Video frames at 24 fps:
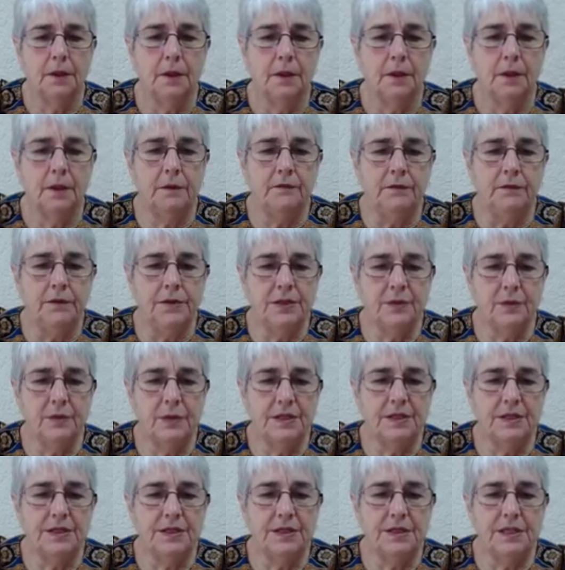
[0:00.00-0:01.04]
in verse
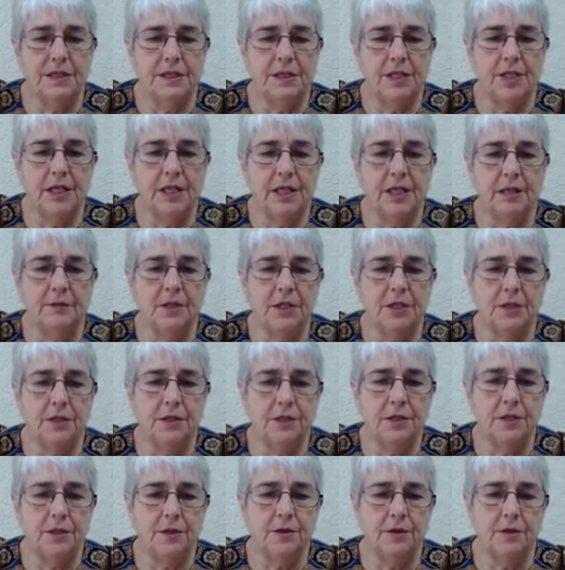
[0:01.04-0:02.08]
1, it says, "Then Jacob
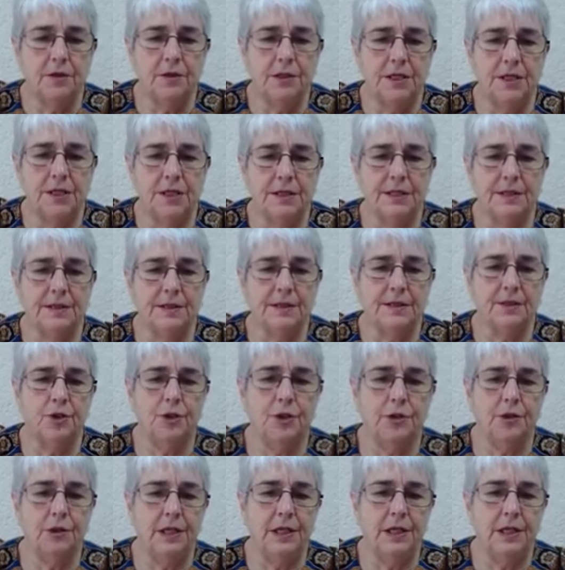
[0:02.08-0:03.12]
continued on his
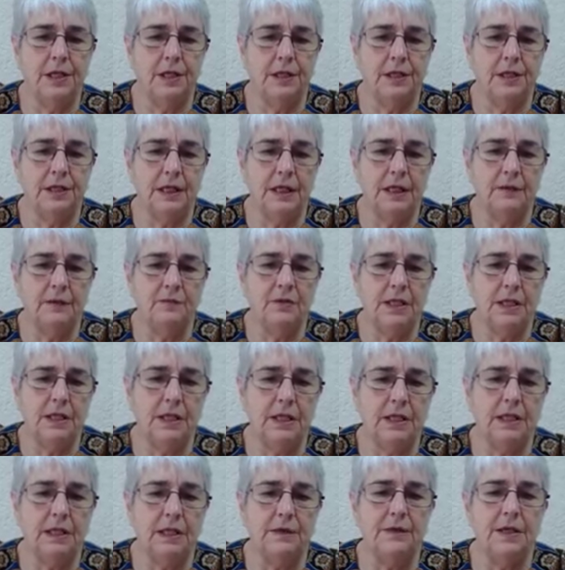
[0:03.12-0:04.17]
journey and came to the
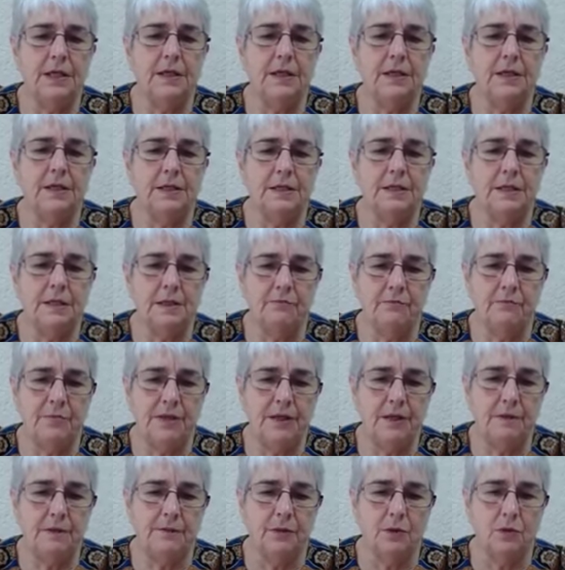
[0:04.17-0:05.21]
land of the eastern
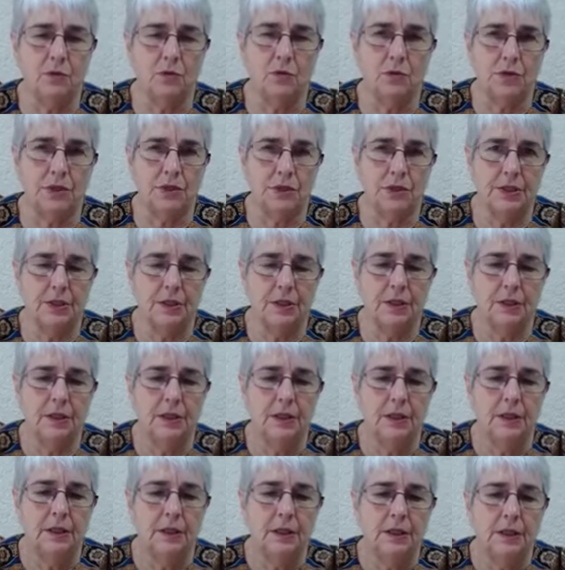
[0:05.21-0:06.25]
peoples.
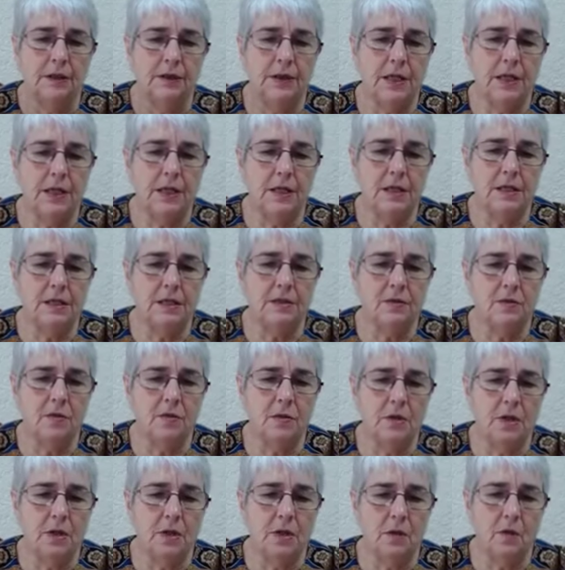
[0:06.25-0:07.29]
There he
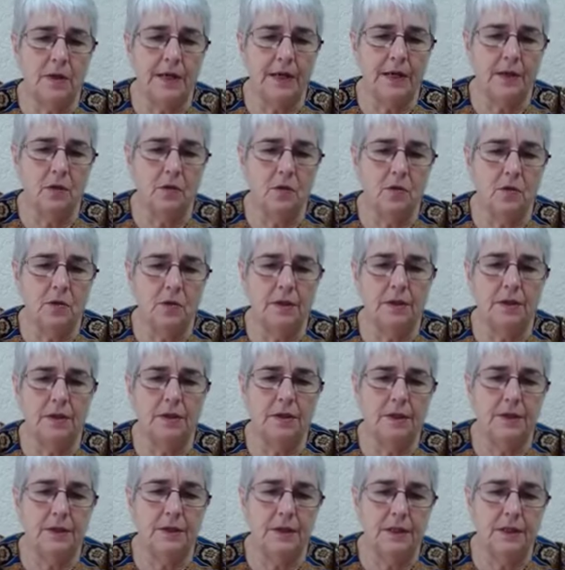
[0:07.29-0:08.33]
saw a well
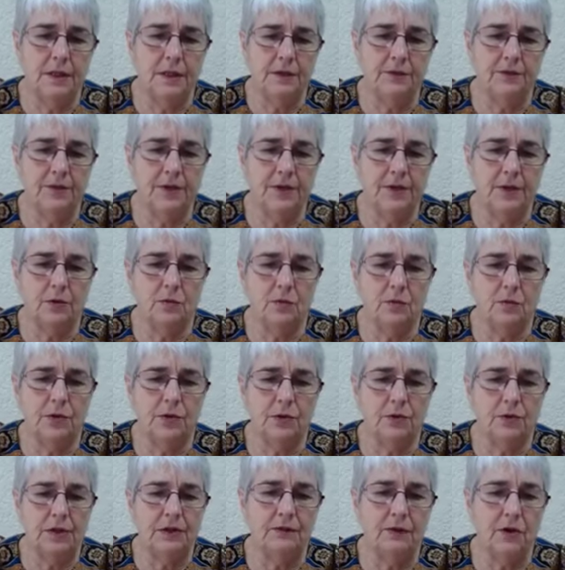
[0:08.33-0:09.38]
in the field with
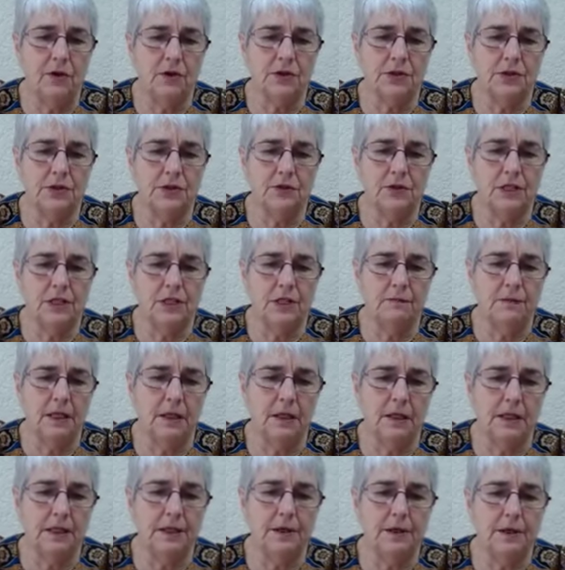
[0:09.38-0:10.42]
3 flocks of sheep
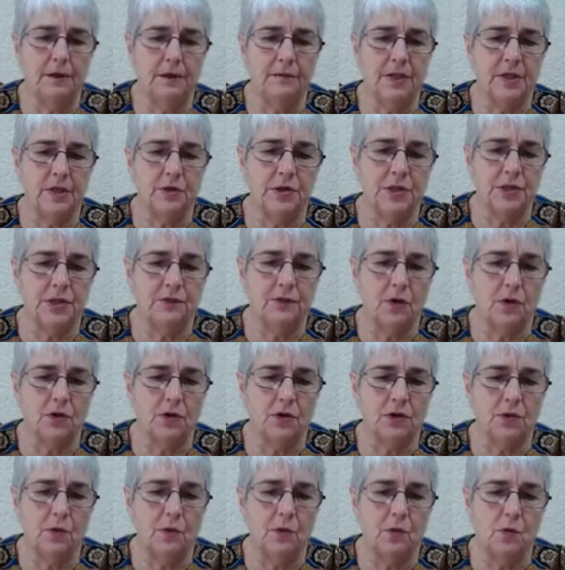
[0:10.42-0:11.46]
lying near it, because the
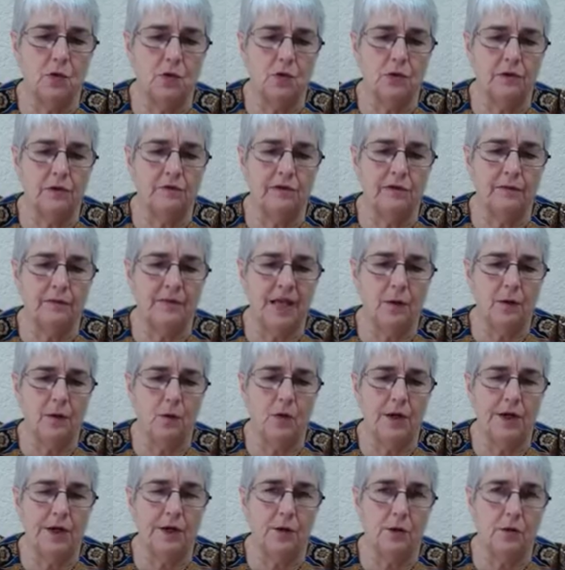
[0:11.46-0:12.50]
flocks were watered from that
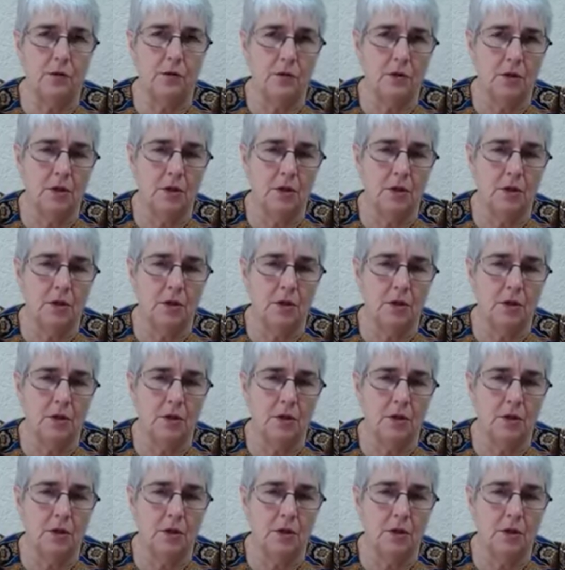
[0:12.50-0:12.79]
well.